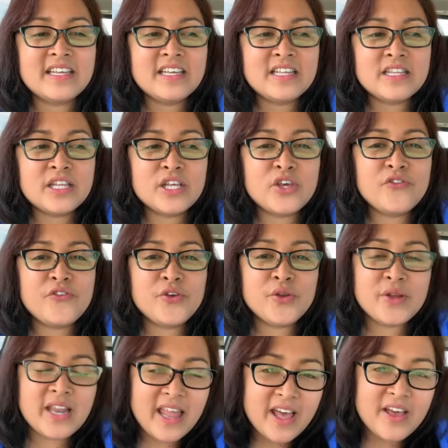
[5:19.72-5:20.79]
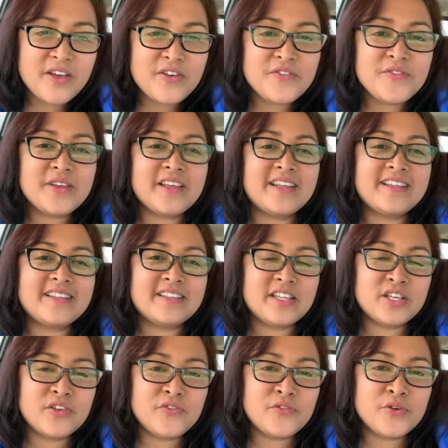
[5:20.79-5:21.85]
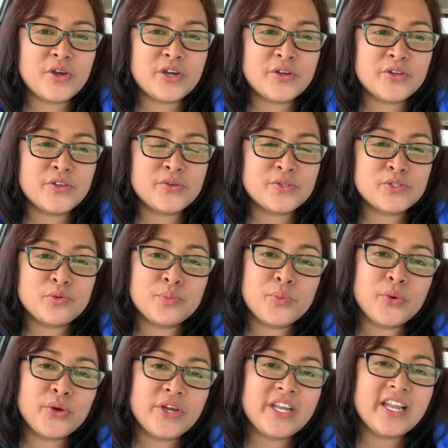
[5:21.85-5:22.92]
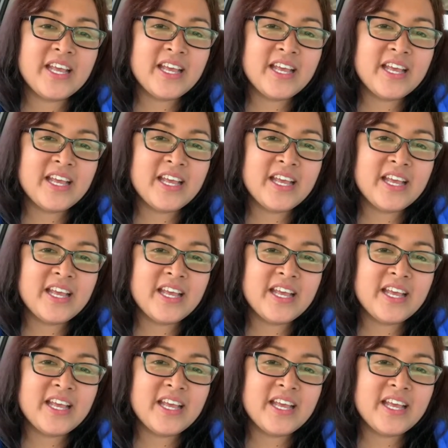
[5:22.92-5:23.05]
Thank you for your love and thank you for your support.